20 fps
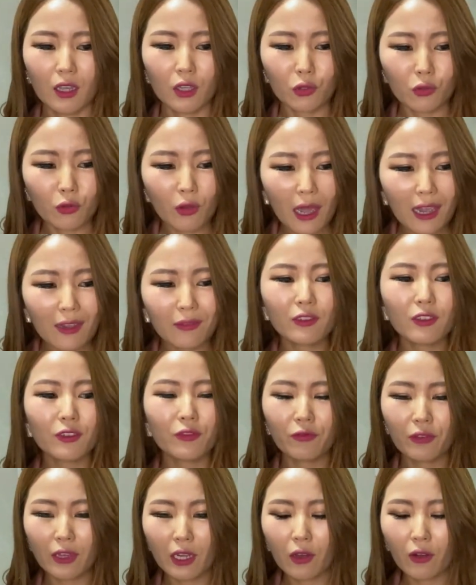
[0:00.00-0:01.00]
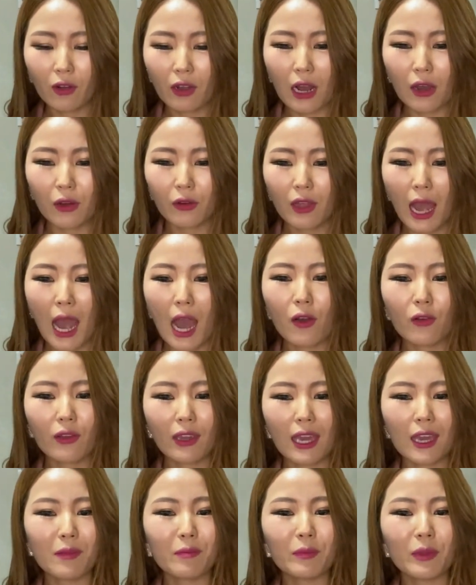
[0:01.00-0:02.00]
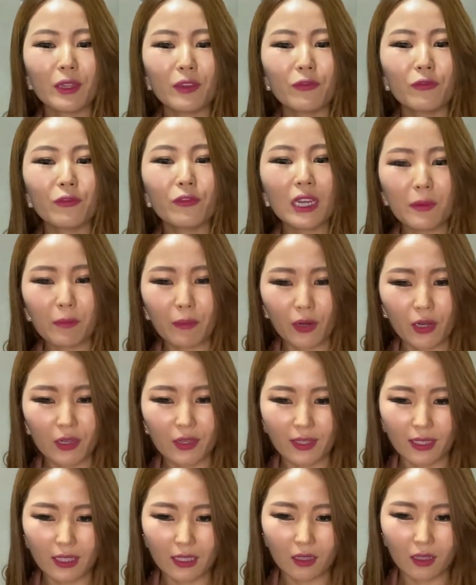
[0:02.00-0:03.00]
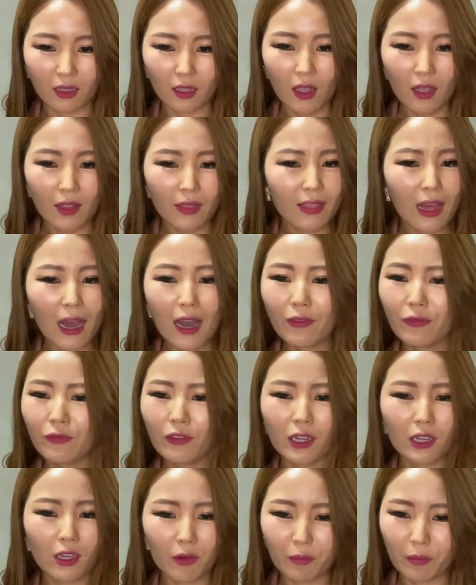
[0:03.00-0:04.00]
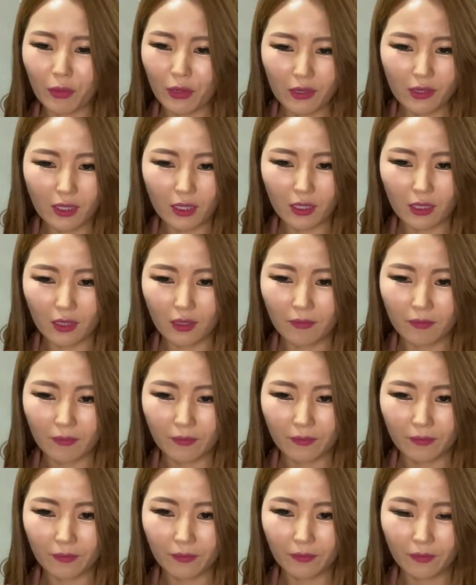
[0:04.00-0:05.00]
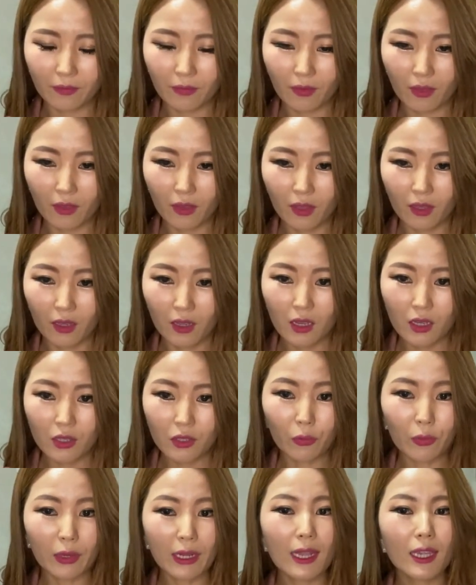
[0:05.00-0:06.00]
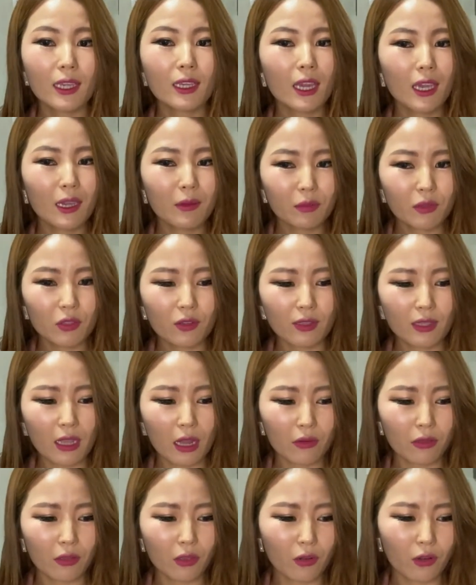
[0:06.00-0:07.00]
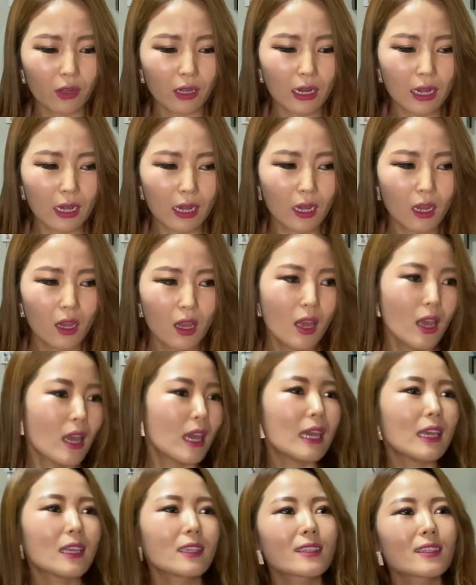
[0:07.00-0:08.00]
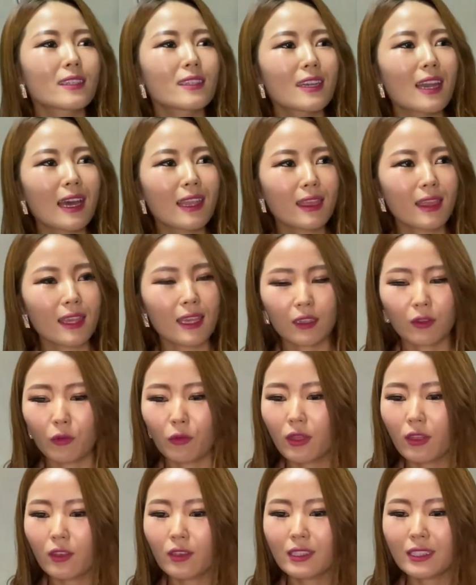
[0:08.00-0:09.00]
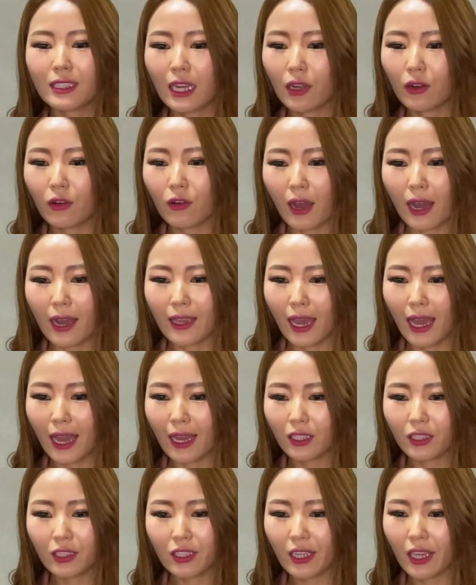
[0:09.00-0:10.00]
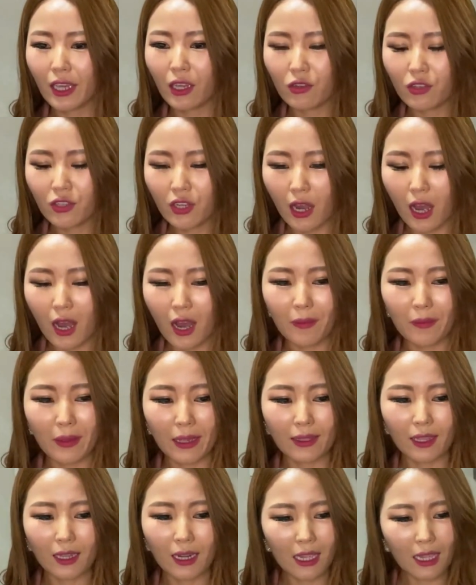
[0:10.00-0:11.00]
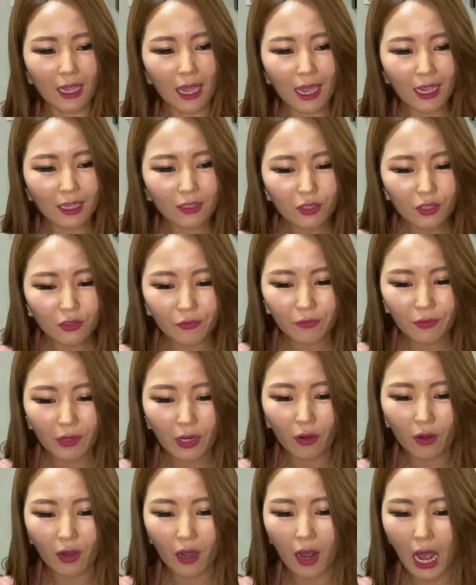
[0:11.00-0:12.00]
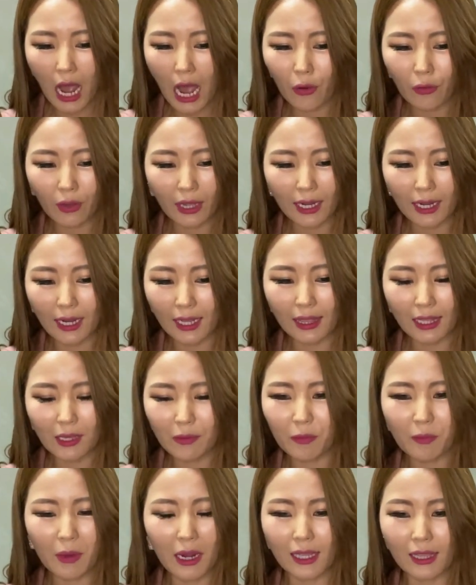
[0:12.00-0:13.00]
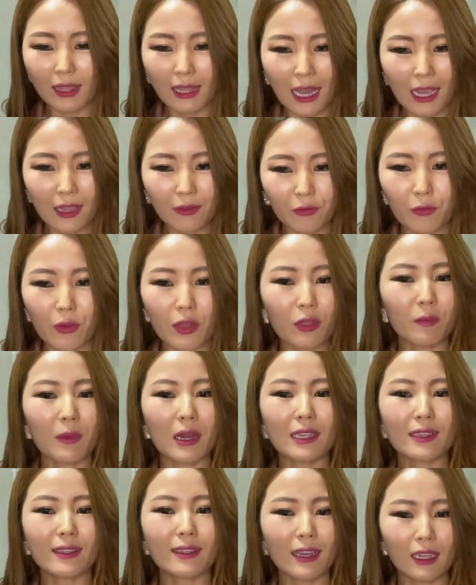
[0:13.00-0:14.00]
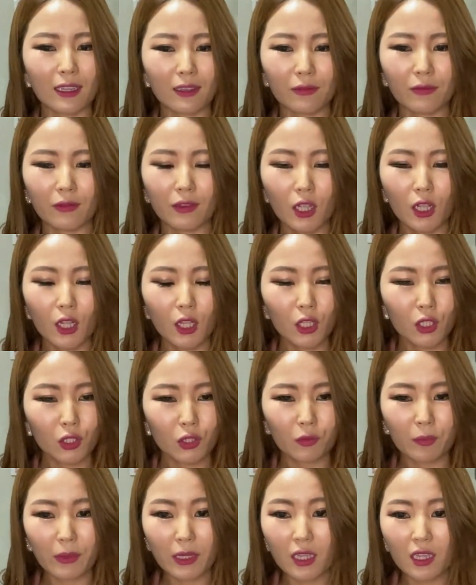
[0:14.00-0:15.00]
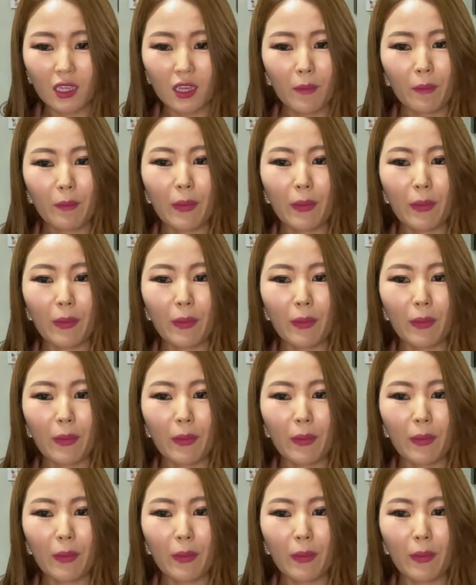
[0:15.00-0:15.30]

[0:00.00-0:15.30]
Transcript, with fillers: you have to mm-hmm. figure out how can be free person, not freedom person. Mm-hmm. So when I came to South Korea, it's nothing with the zero. I had to get a job and then I had to figure out how can I live my life with myself to be